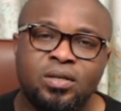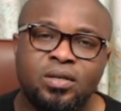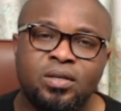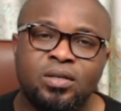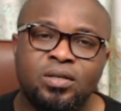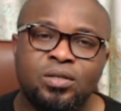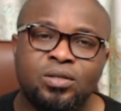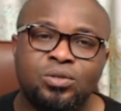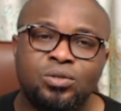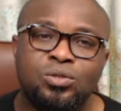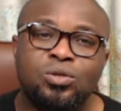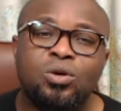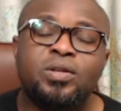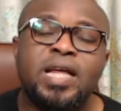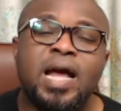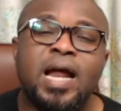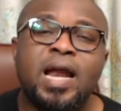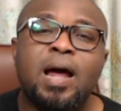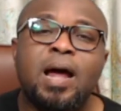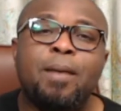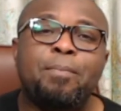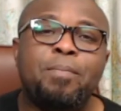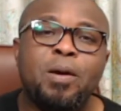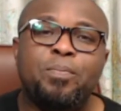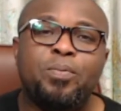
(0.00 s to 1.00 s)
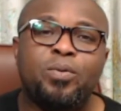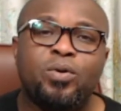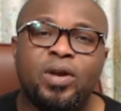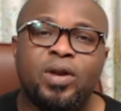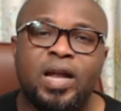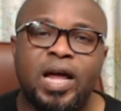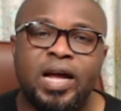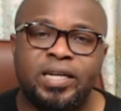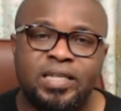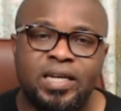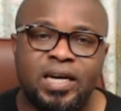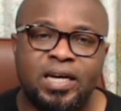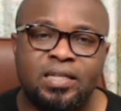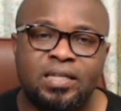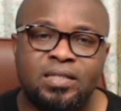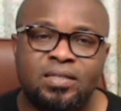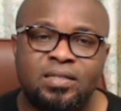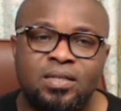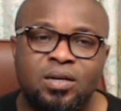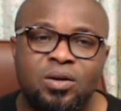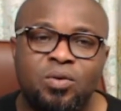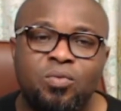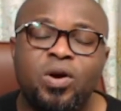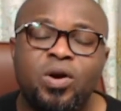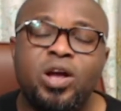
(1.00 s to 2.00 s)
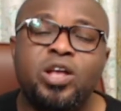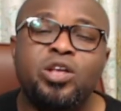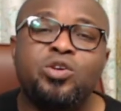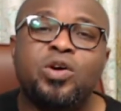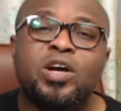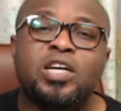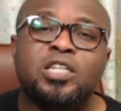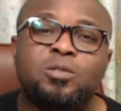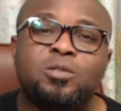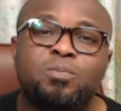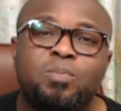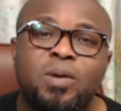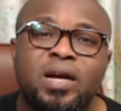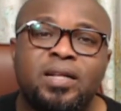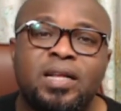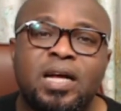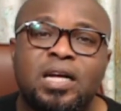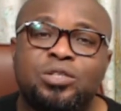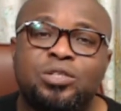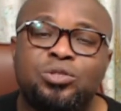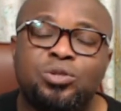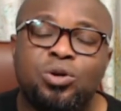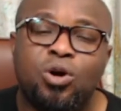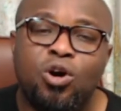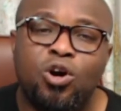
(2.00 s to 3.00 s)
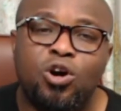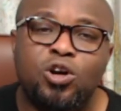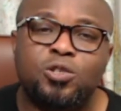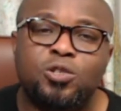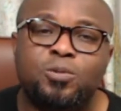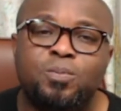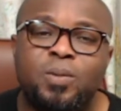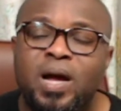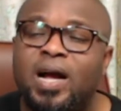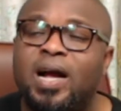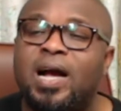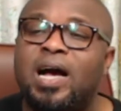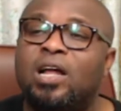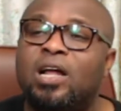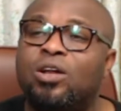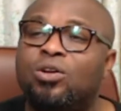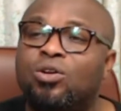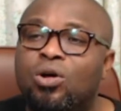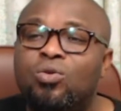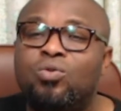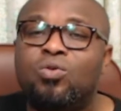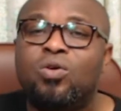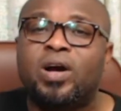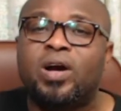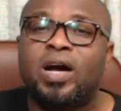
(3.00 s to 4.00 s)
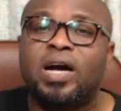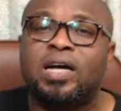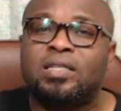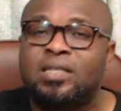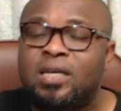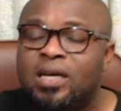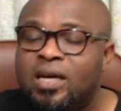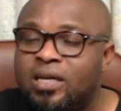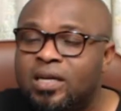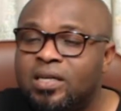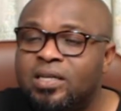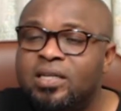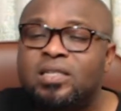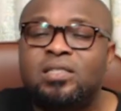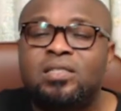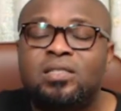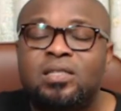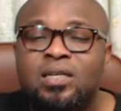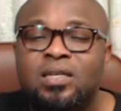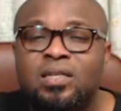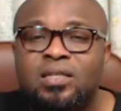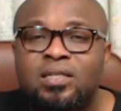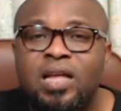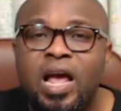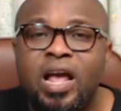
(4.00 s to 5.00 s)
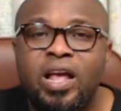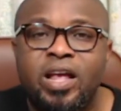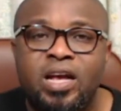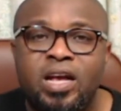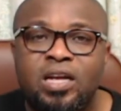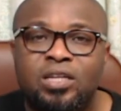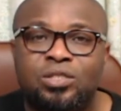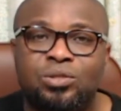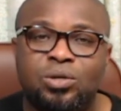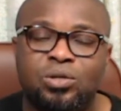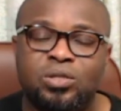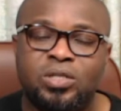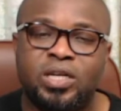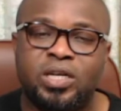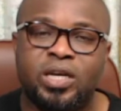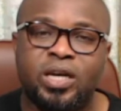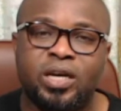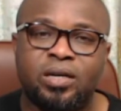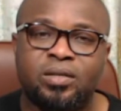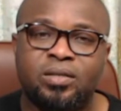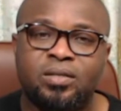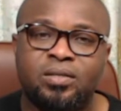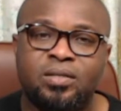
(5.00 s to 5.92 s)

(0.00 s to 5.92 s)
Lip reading: So there are people like that. When you expect that your husband cannot look at this 10 years old girl,